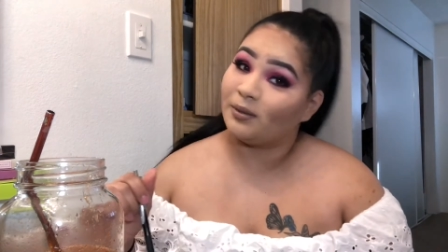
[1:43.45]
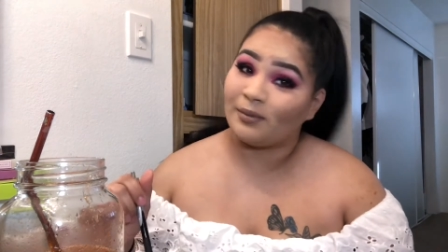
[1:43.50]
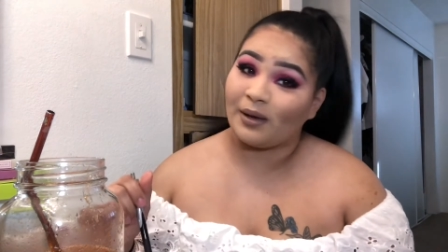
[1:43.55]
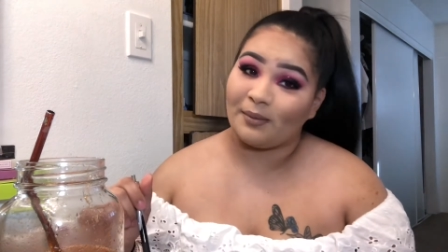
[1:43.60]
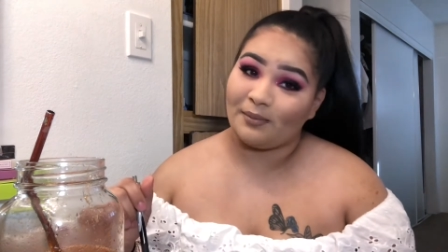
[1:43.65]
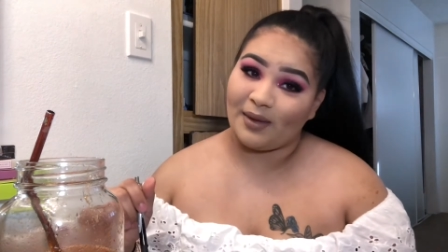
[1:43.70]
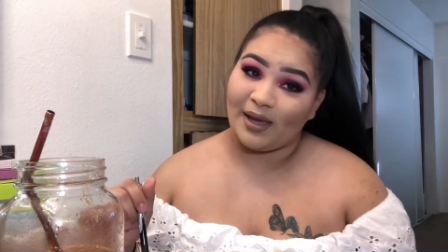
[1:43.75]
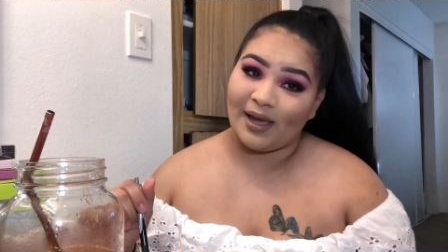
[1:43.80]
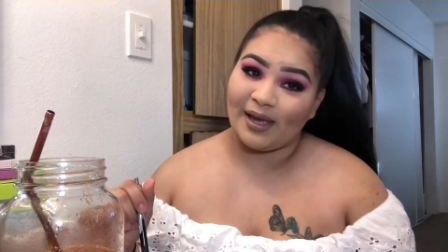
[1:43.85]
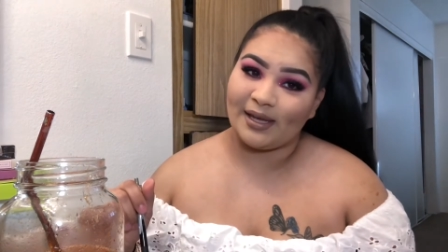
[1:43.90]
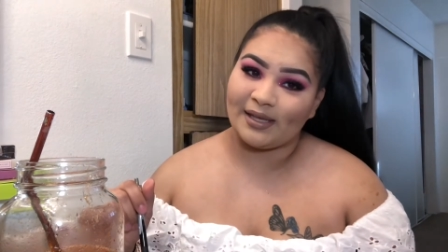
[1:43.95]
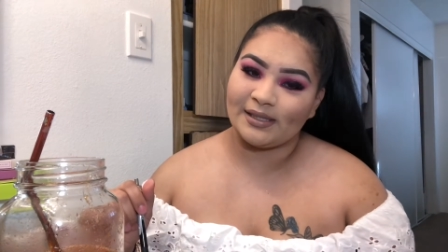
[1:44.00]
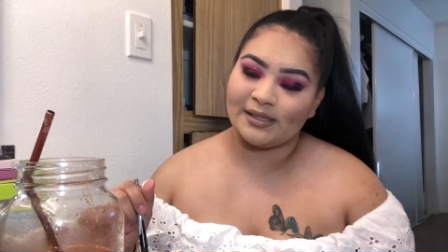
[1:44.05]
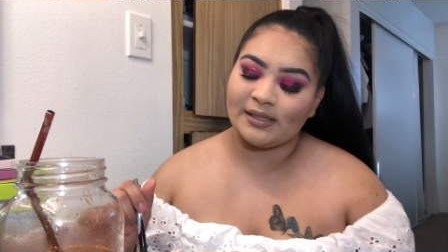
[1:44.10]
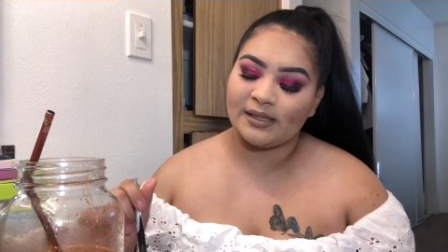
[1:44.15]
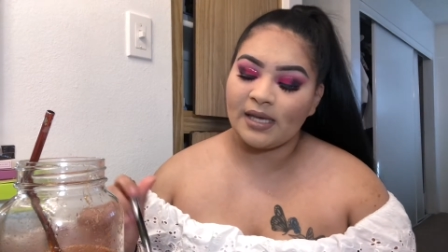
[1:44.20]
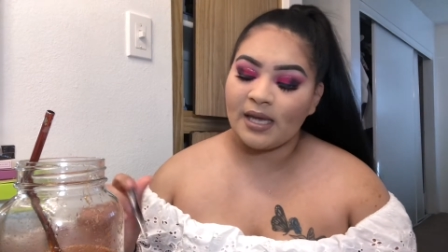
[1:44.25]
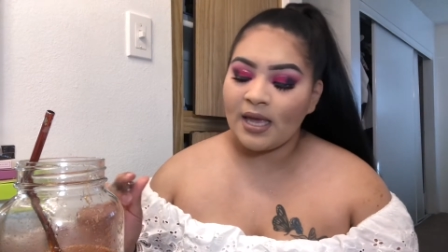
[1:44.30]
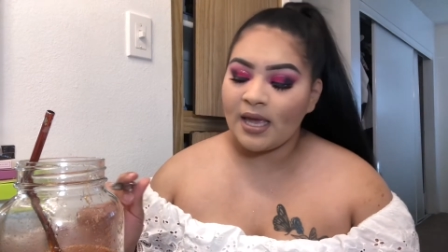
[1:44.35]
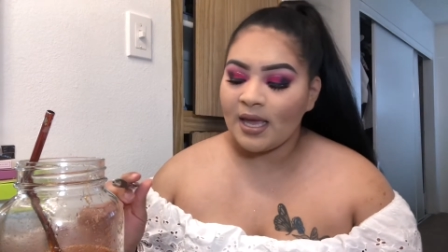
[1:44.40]
my man's.
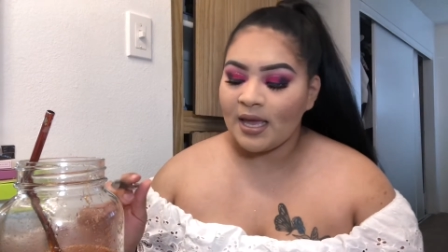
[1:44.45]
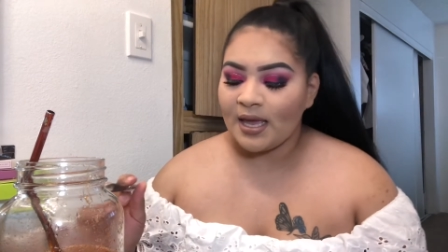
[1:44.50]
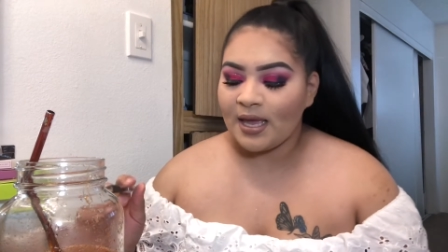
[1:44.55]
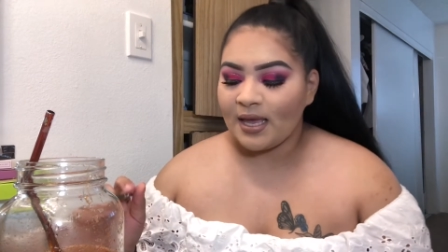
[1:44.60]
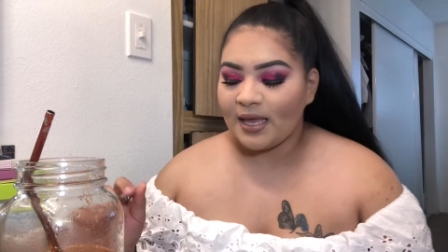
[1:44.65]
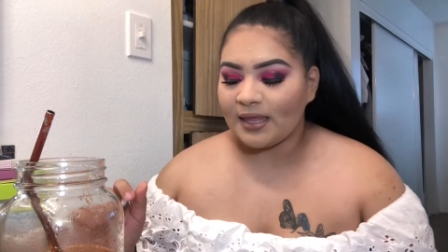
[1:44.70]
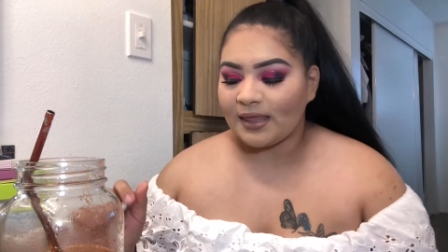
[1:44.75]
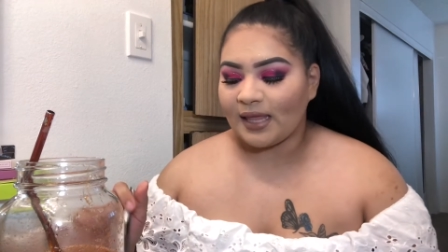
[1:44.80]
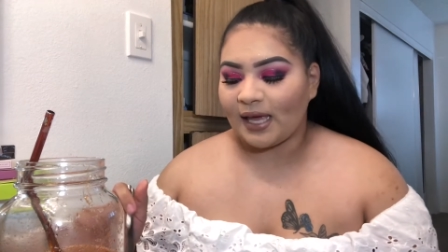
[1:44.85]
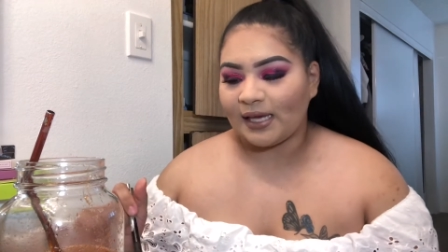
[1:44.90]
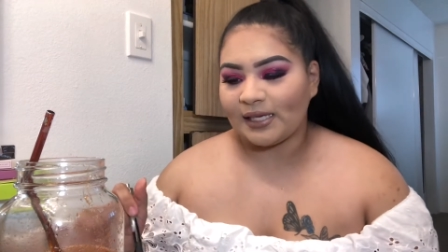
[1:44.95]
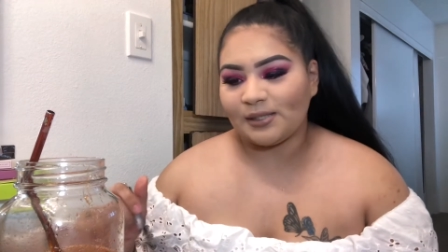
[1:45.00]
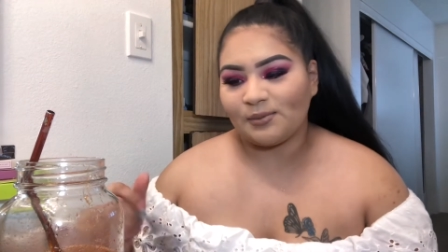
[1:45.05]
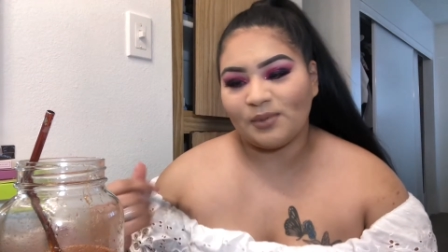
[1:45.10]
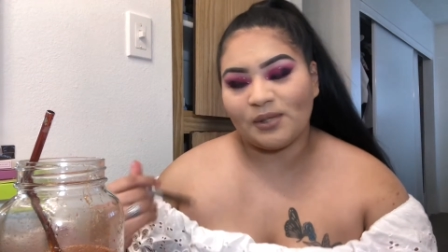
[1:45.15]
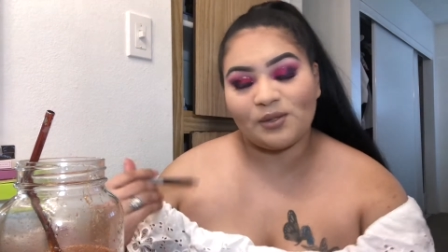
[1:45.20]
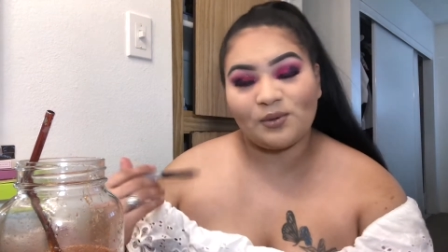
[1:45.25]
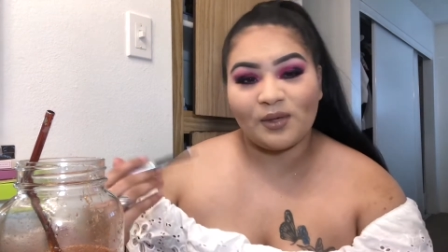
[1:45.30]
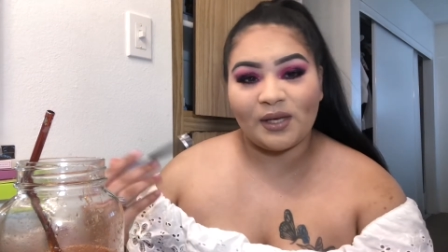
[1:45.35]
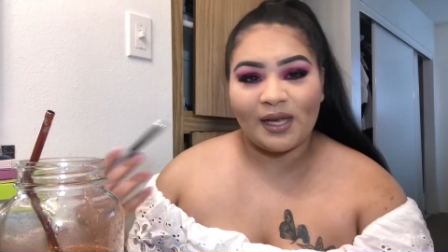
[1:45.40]
That is
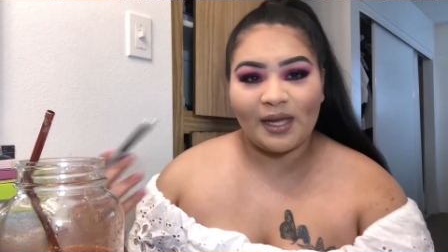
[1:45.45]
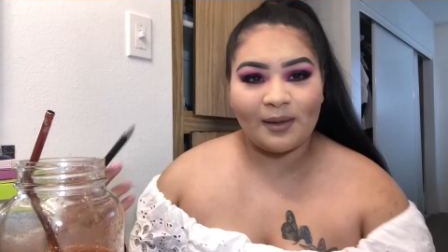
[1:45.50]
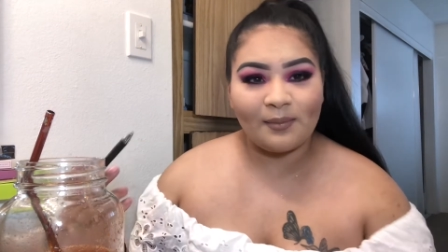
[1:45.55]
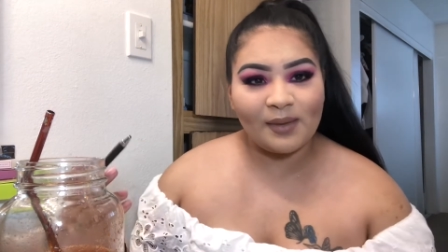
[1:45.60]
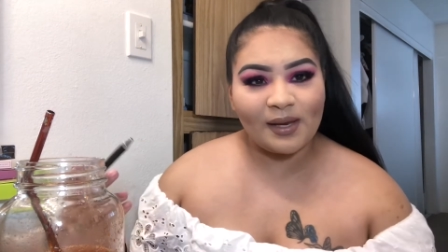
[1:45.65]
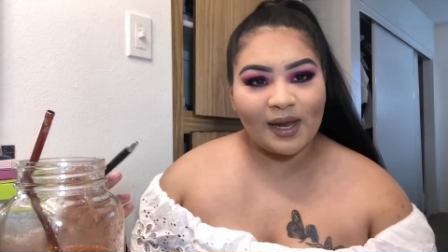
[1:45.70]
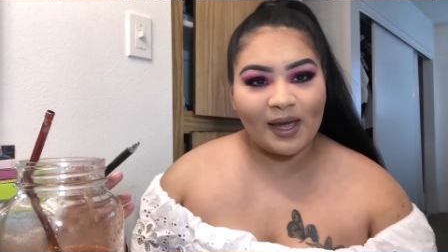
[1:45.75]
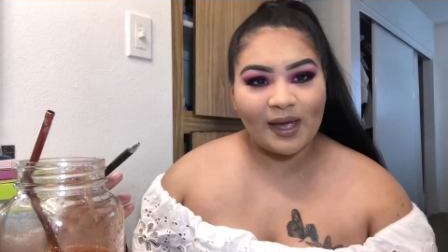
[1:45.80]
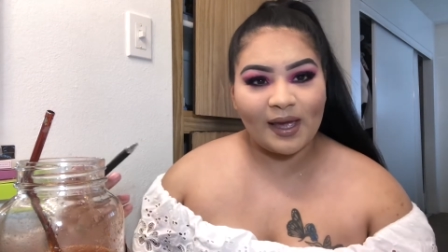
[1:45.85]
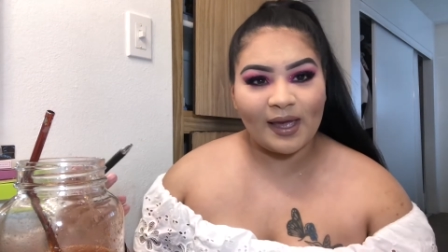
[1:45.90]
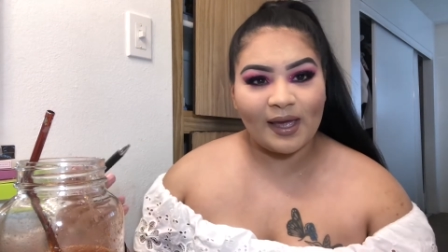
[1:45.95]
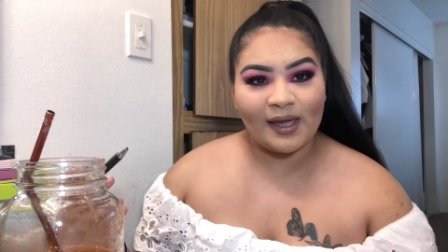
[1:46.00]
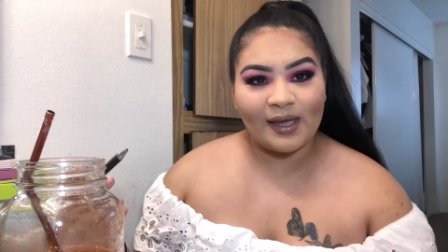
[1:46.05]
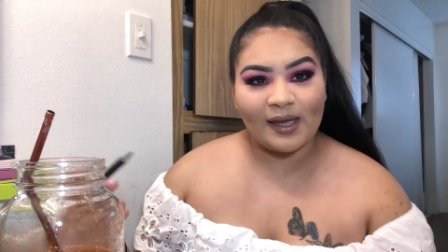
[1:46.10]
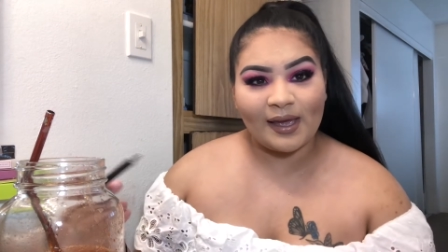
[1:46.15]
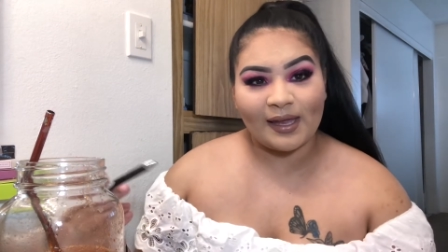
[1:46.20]
between him and I.